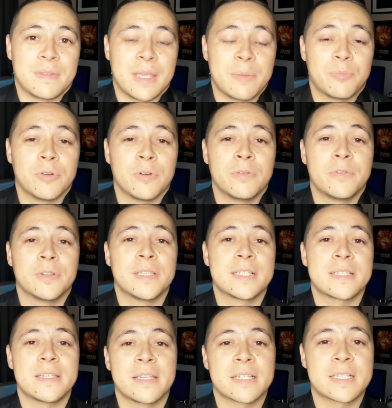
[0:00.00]
improve your
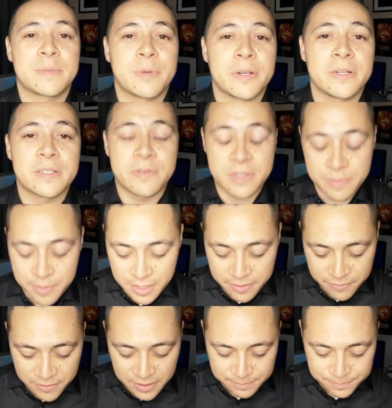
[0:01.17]
listening experience with
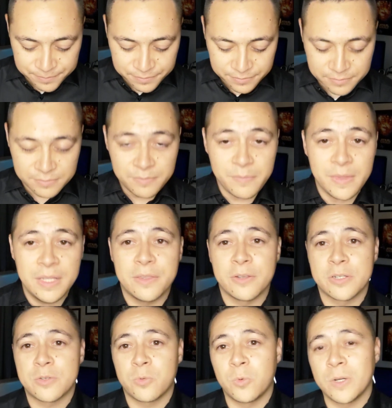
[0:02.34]
Spotify.
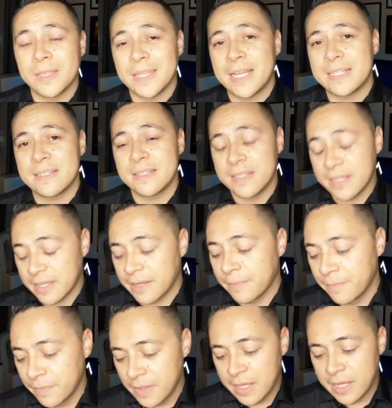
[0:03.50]
There's one last thing,
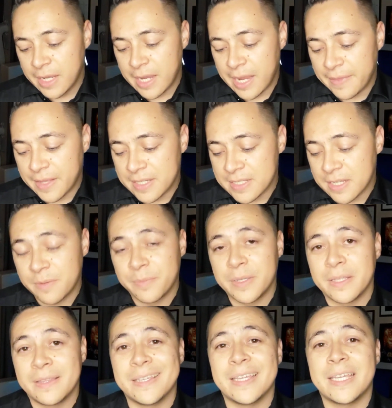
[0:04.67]
and that's going to be
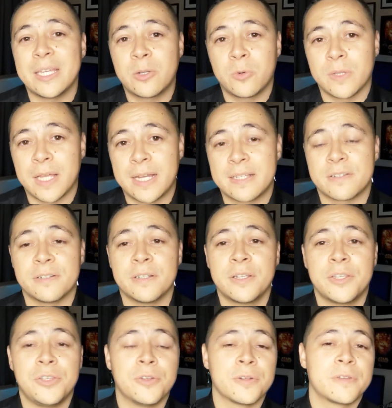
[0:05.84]
the equalizer.
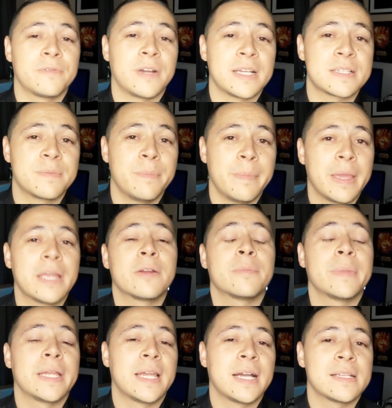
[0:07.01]
Your device may or
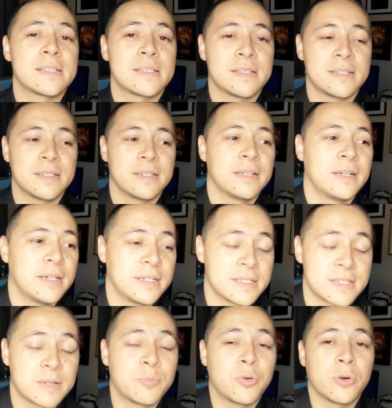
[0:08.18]
may not
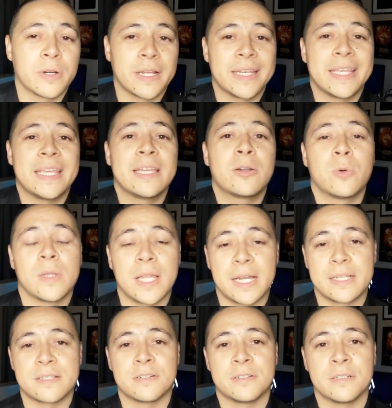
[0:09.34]
support an
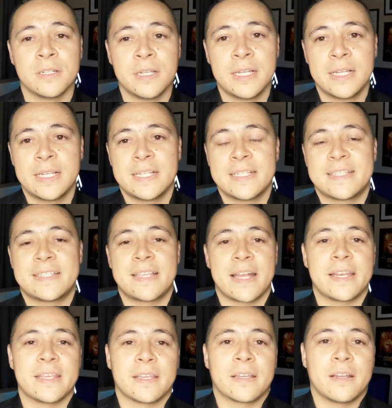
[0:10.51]
equalizer
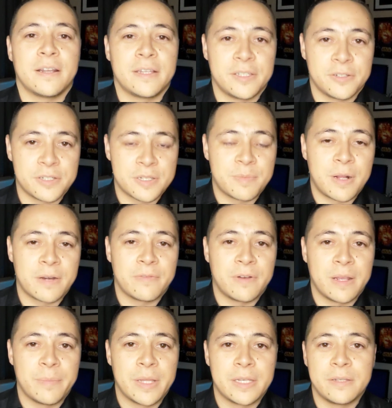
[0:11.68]
setting in your
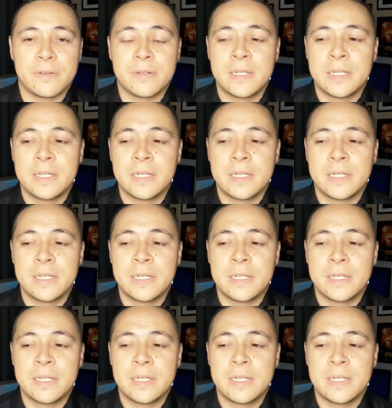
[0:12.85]
Spotify menu.